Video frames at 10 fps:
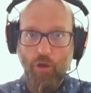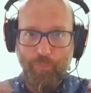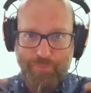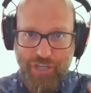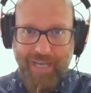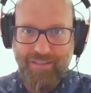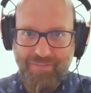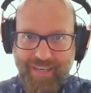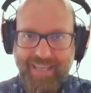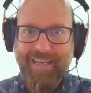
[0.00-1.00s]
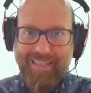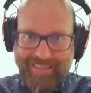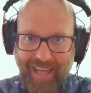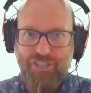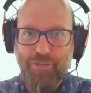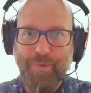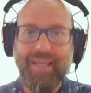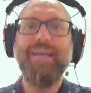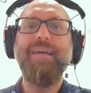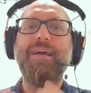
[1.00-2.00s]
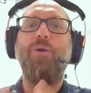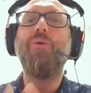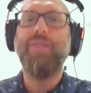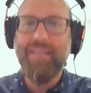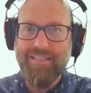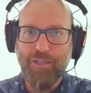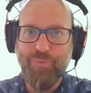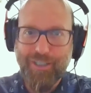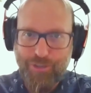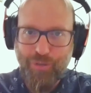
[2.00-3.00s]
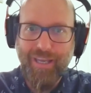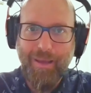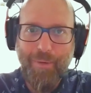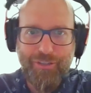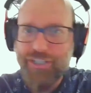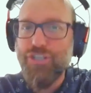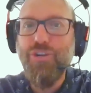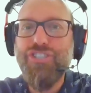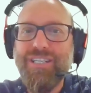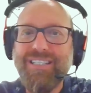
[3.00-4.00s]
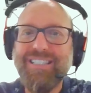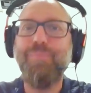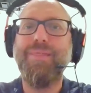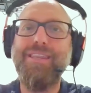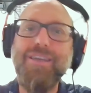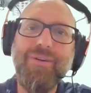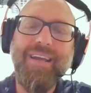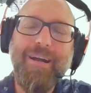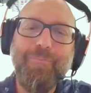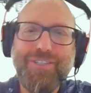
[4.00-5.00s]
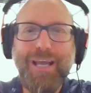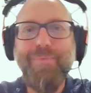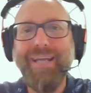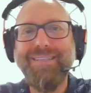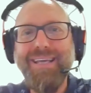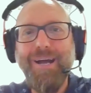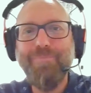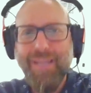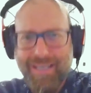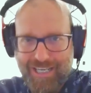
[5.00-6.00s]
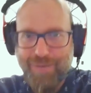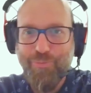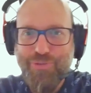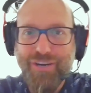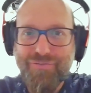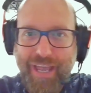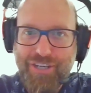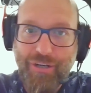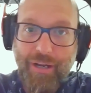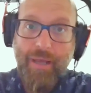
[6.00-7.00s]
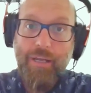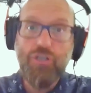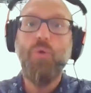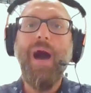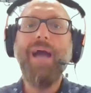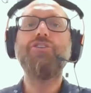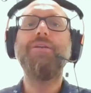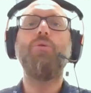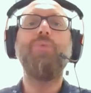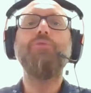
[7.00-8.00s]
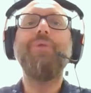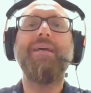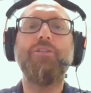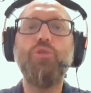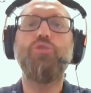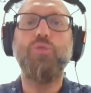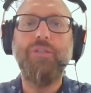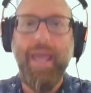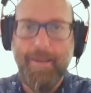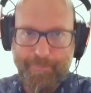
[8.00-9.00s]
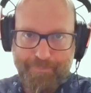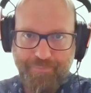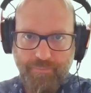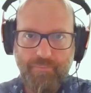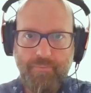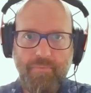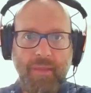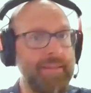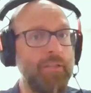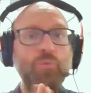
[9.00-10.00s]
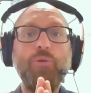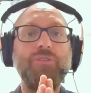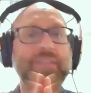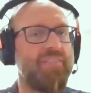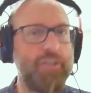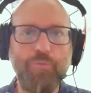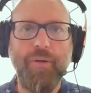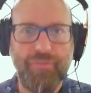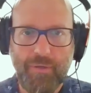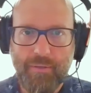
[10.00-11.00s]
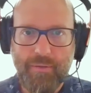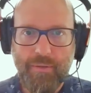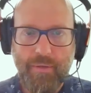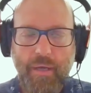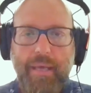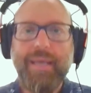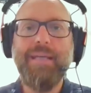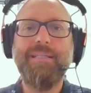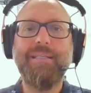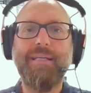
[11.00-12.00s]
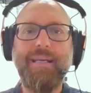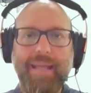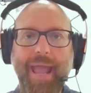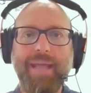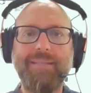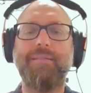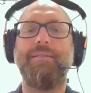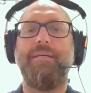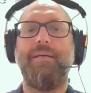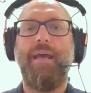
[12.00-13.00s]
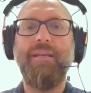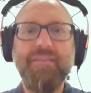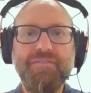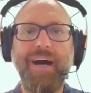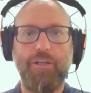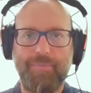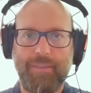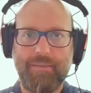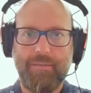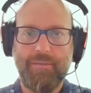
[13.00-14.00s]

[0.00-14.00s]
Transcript: objectively, tangibly, all this that we are talking about. It's not just some theory, some idea, some observation. So actually what we can do today that we could never do before is create an environment